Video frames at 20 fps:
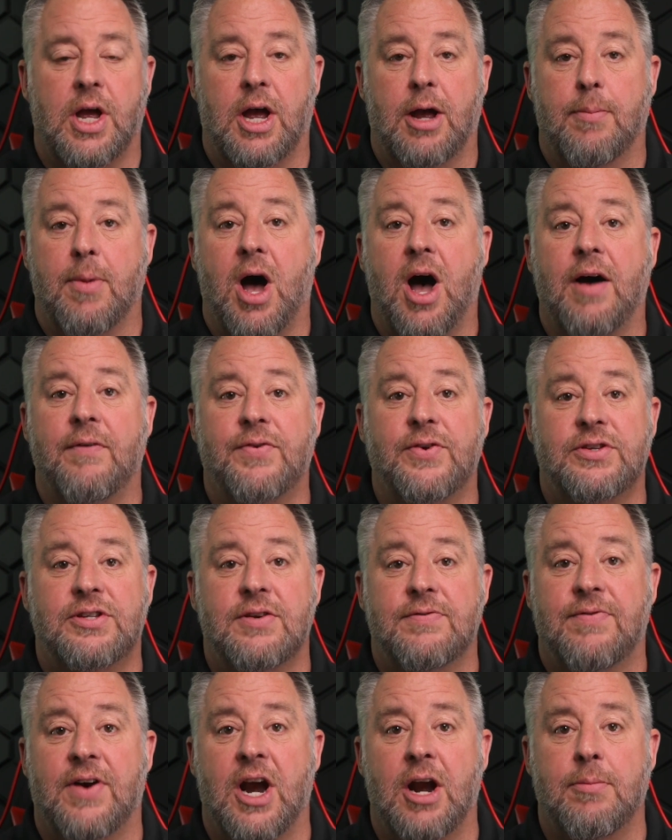office
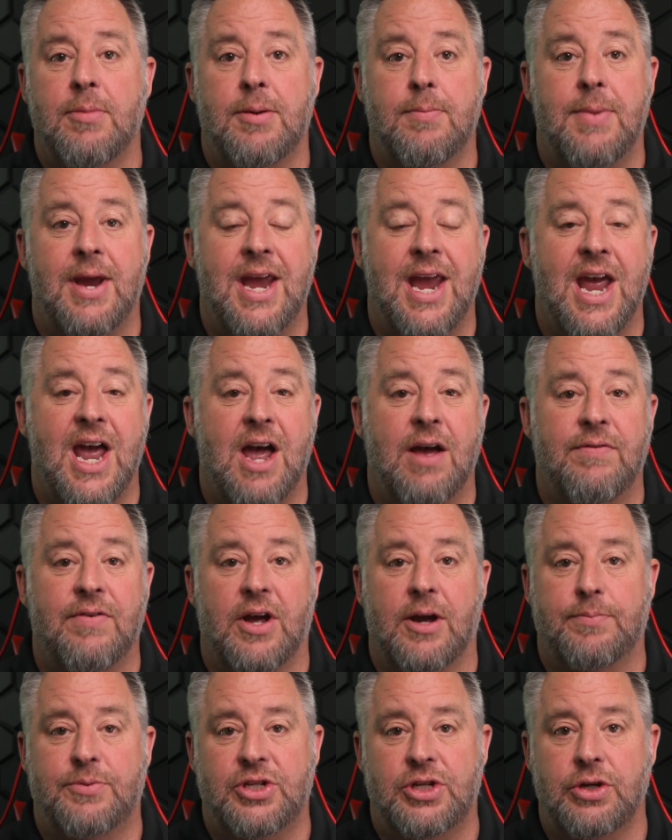environment may have
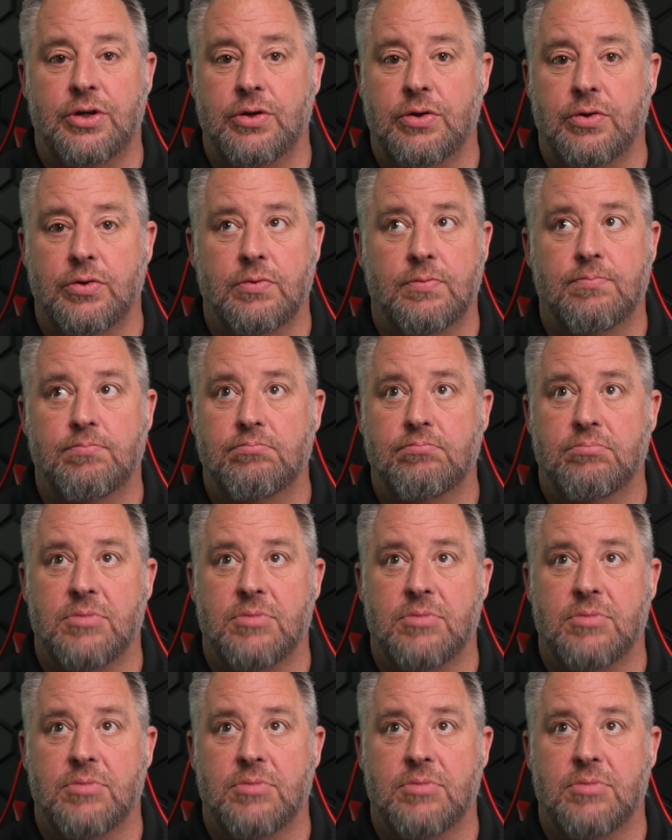up to